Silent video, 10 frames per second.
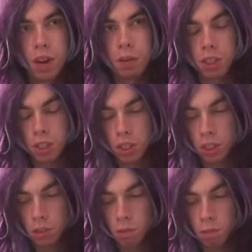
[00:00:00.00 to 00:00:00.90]
fairies
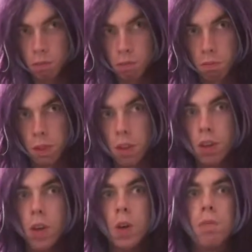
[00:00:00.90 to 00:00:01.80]

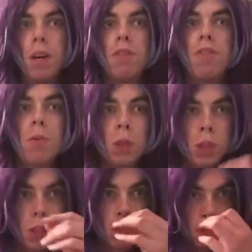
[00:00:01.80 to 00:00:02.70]
of my
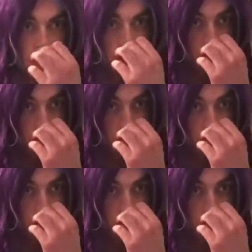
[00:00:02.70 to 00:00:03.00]
forest.